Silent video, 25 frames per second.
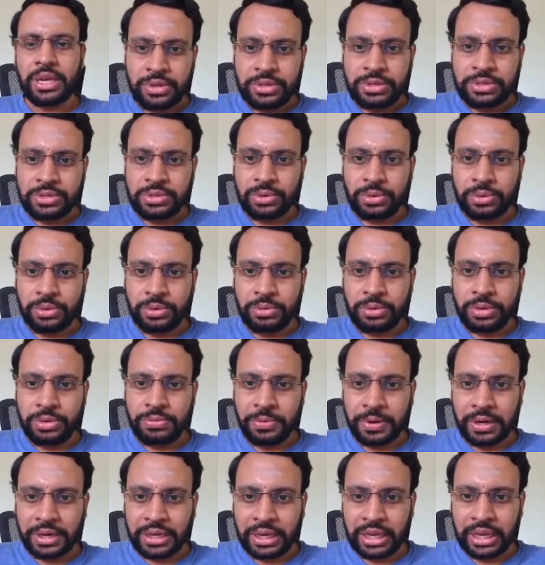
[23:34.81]
So if
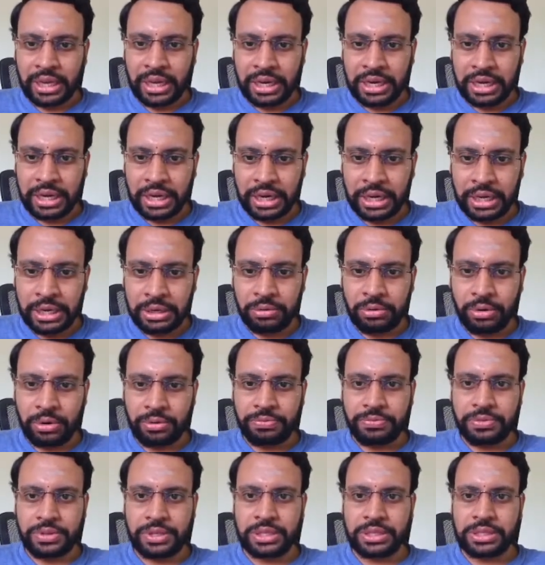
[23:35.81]
I take a negative
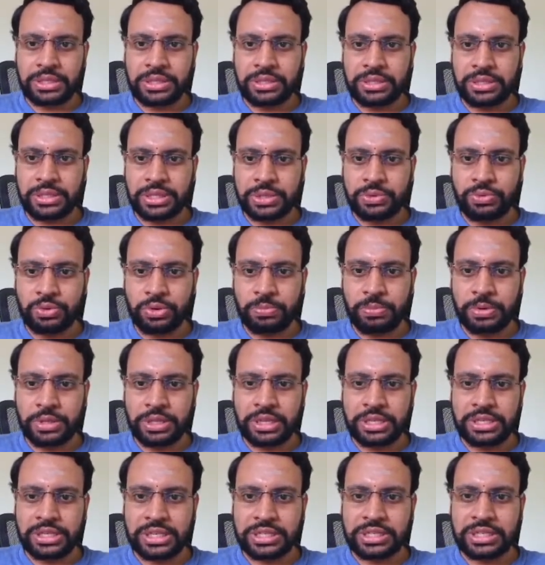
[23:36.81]
of this, this would be
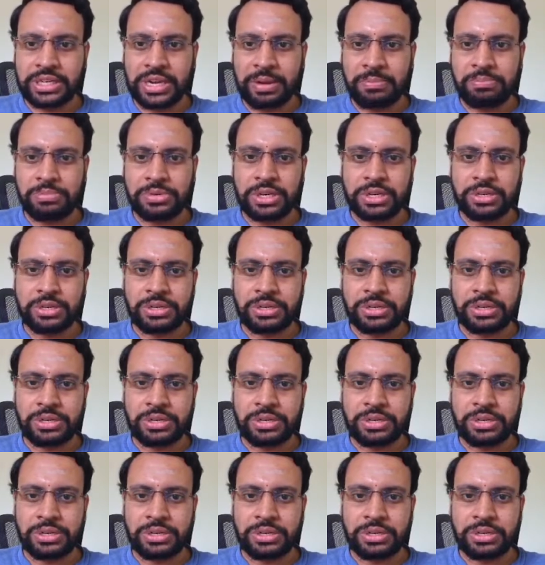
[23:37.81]
the just I'm